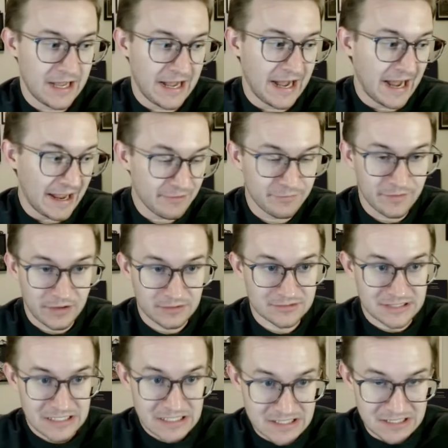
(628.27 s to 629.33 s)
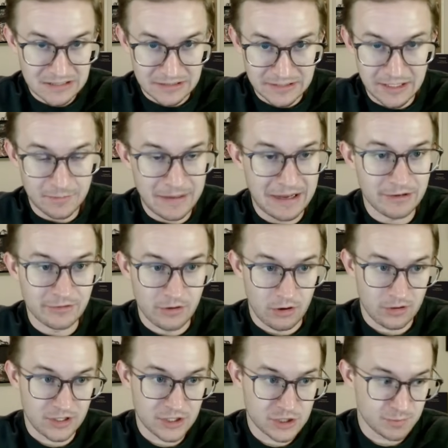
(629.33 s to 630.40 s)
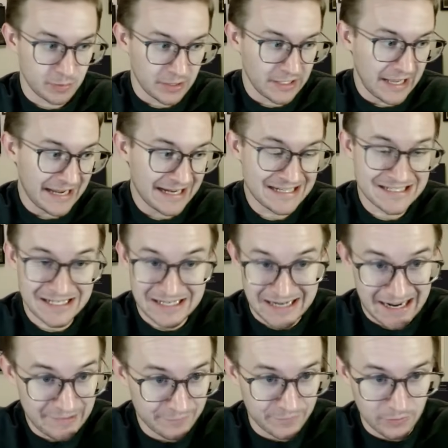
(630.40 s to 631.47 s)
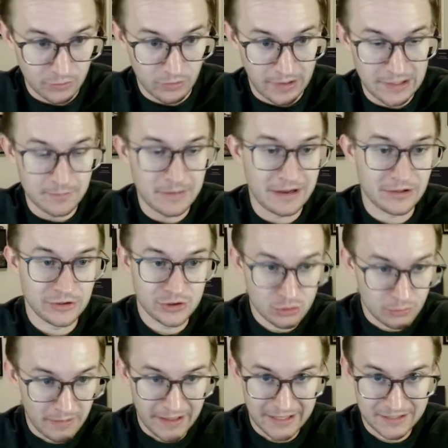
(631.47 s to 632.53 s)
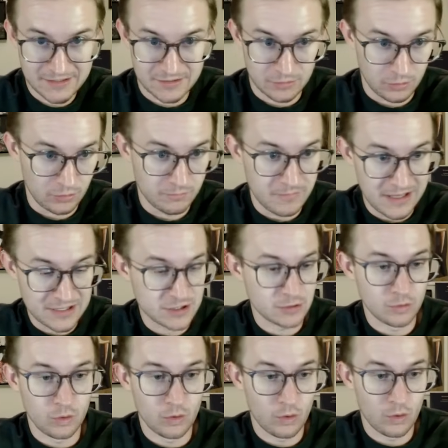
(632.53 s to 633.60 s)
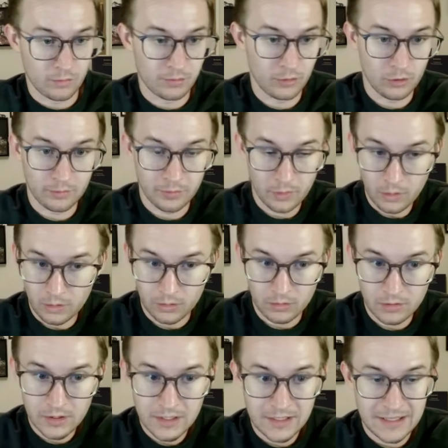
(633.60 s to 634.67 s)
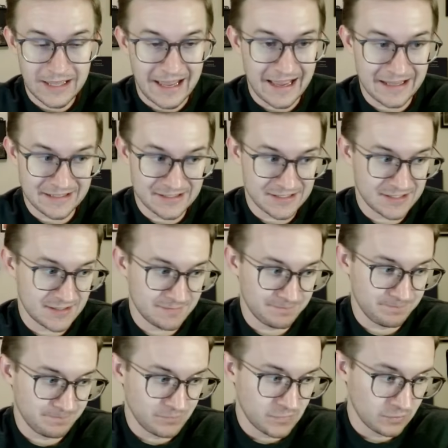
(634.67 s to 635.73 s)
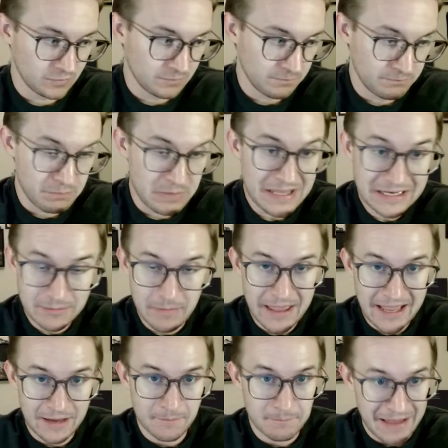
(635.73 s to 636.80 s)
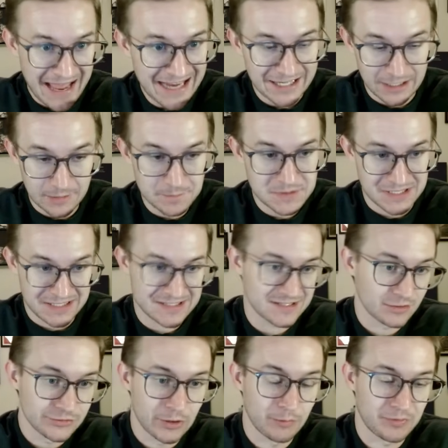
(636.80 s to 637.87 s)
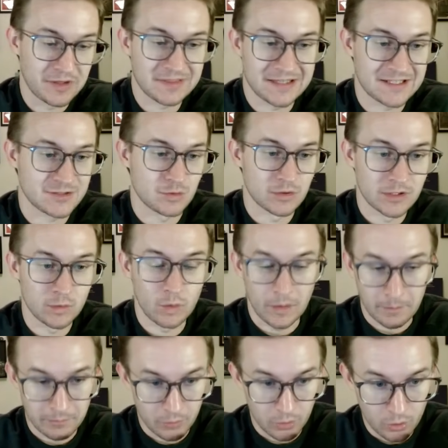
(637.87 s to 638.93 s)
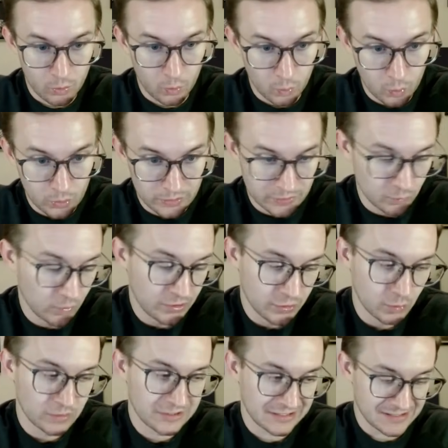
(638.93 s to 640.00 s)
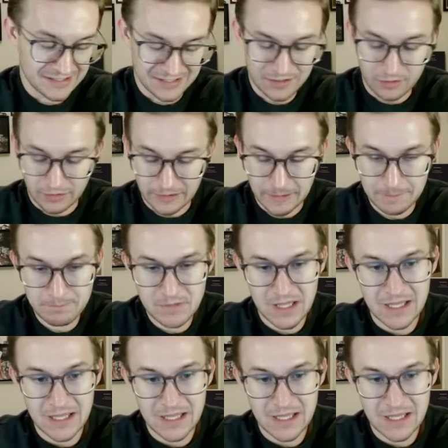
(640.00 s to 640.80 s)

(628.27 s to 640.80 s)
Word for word: I felt decently about Nurkic, but I did not feel great about Eubanks or Metu or Bol Bol as big man backups. I still don't think that's really what what you would consider him.